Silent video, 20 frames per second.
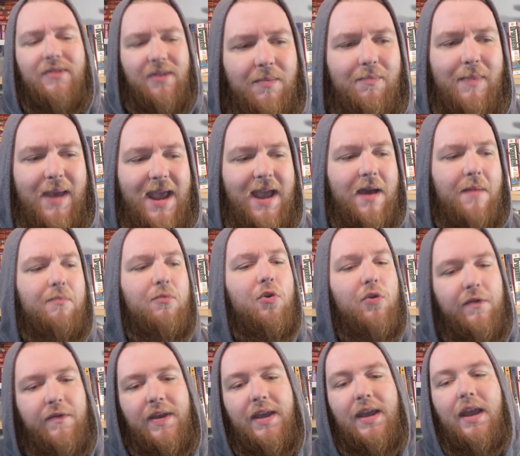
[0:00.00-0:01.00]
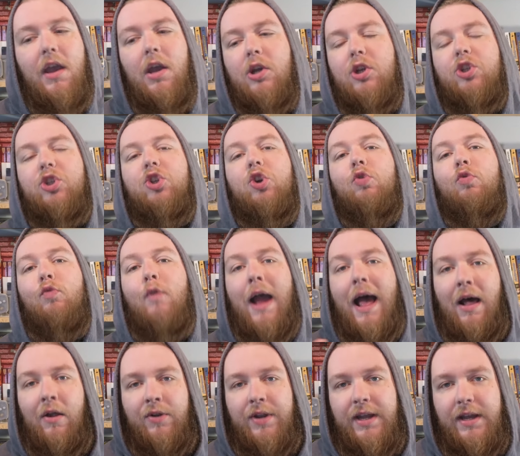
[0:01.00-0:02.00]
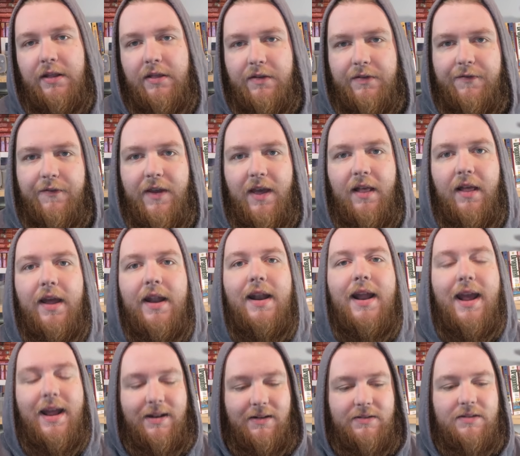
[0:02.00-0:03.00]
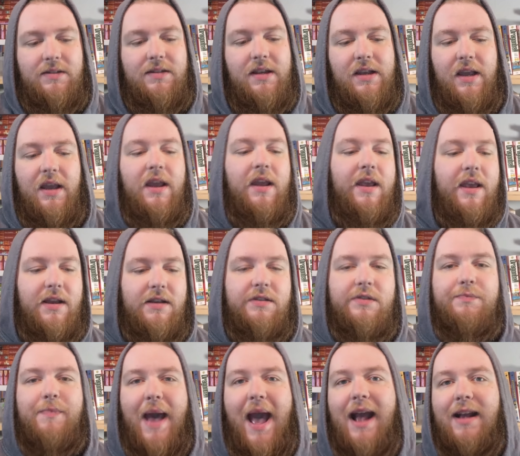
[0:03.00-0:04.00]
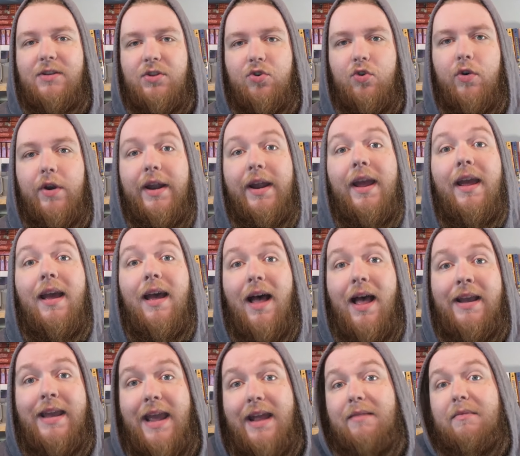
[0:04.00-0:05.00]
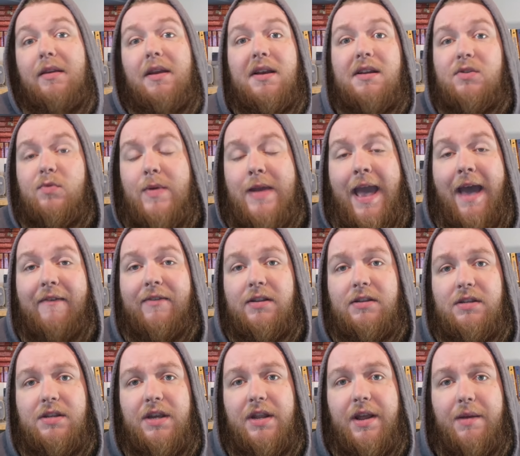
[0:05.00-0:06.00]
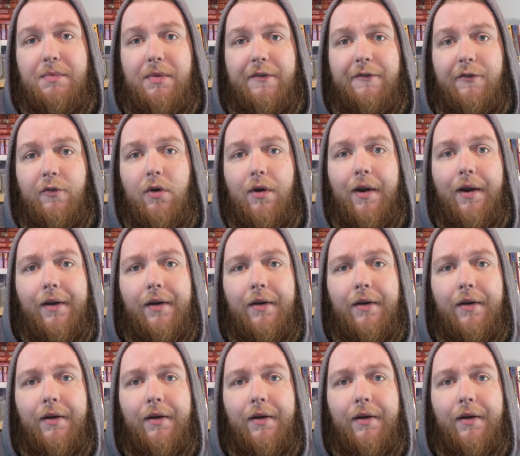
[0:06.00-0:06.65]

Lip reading: to make a movie surrounding the villain and seeing his backstory. Again, because we haven't seen it before.